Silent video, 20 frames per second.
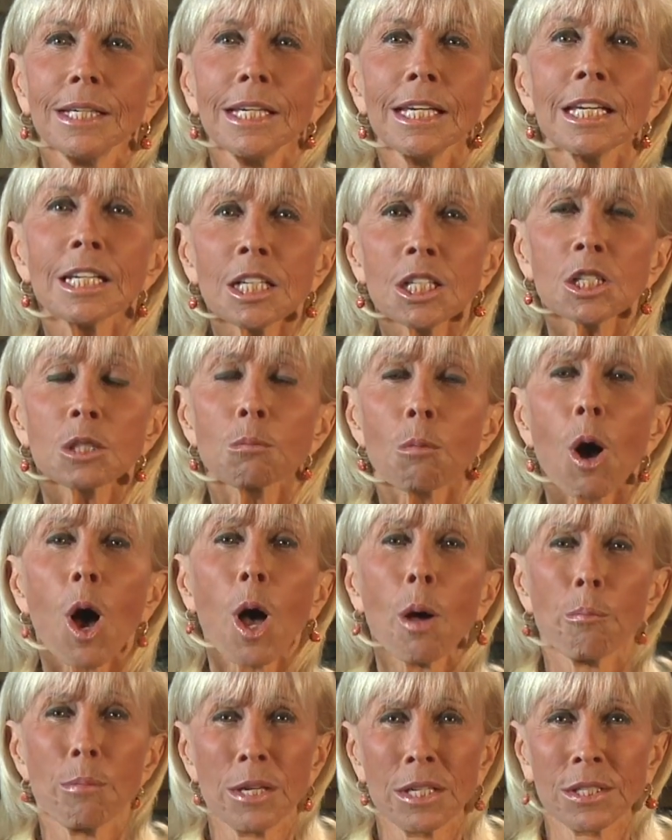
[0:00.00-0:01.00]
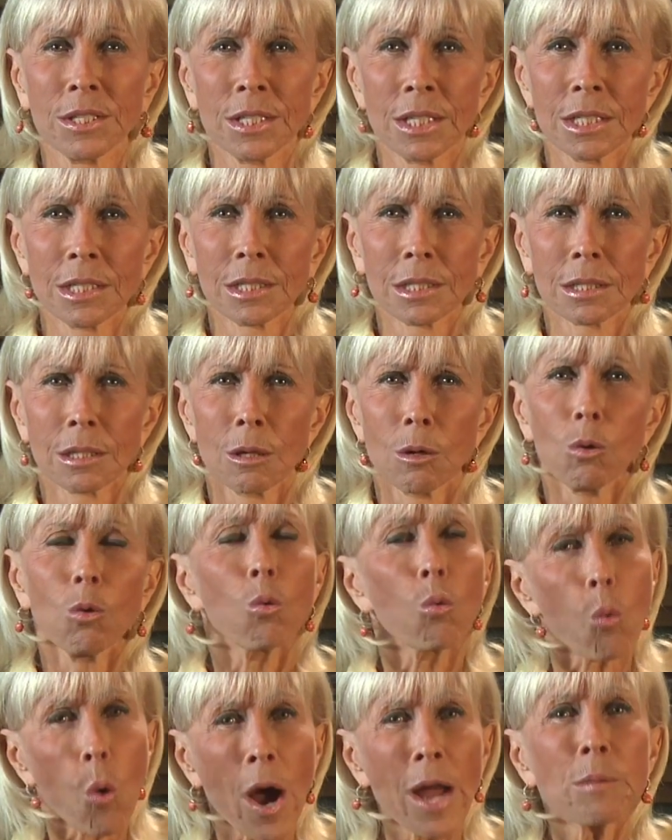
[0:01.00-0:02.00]
In a small business,
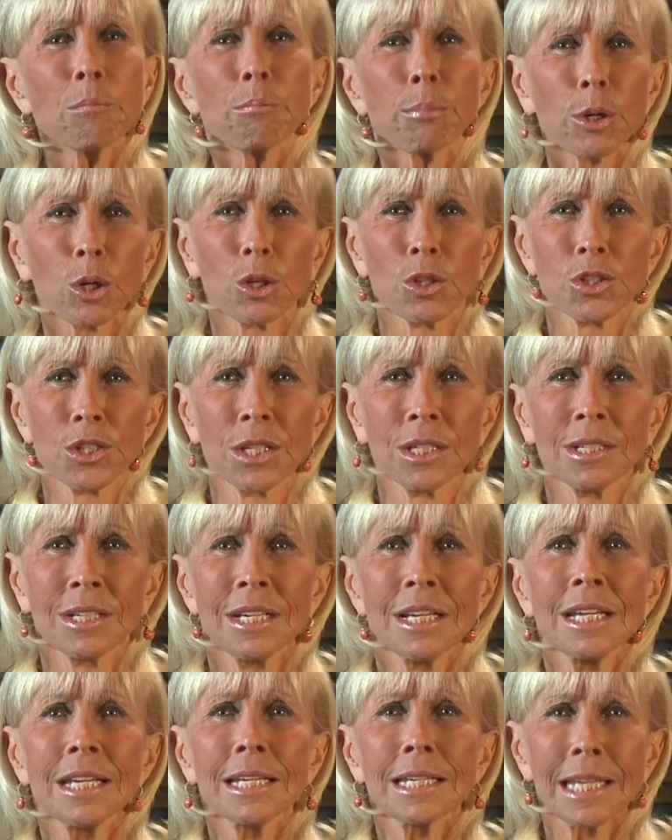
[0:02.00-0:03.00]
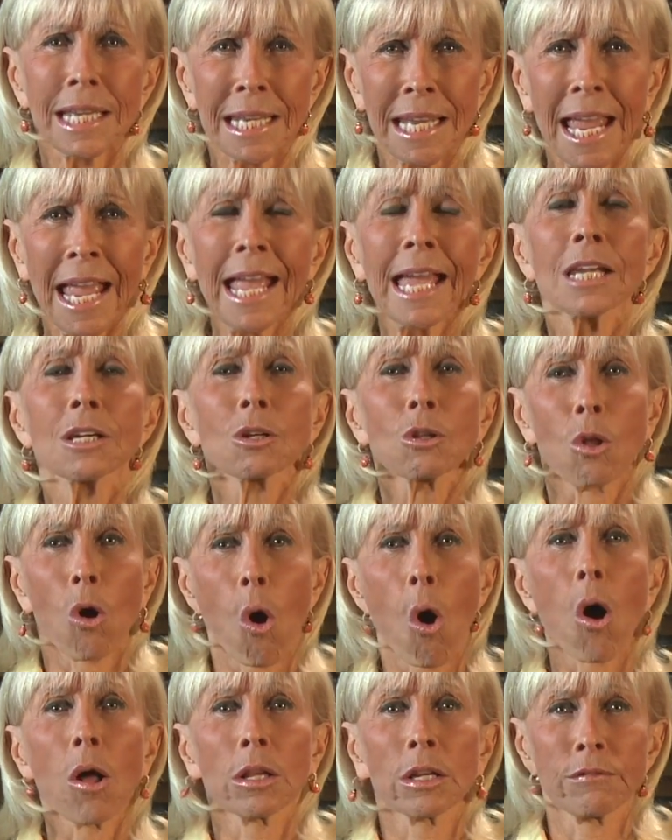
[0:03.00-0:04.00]
one person can handle
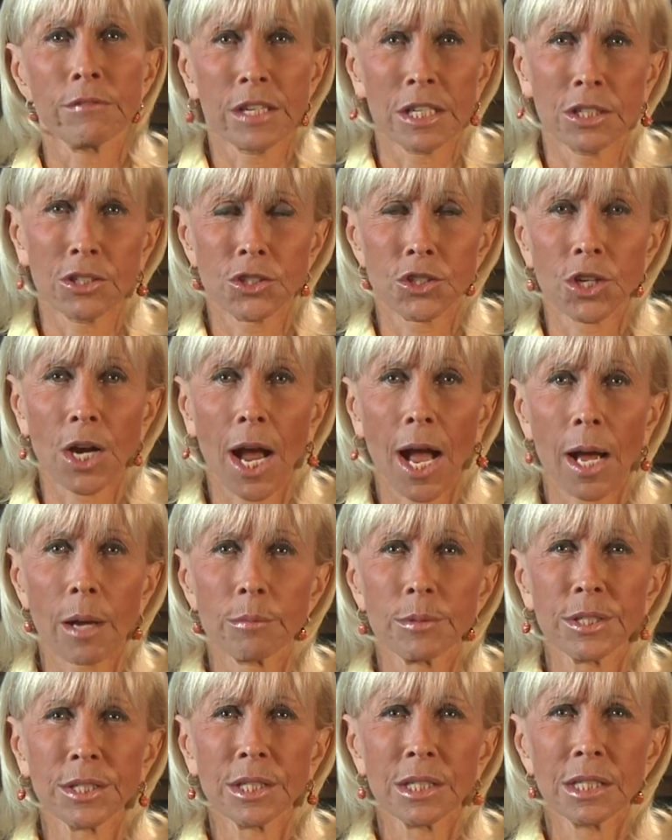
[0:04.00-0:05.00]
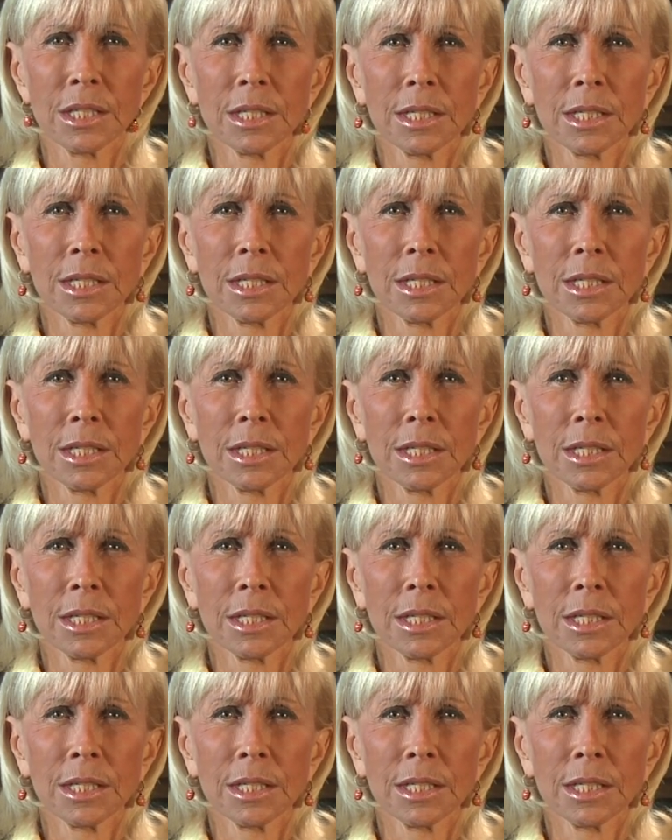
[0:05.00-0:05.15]
all of these jobs,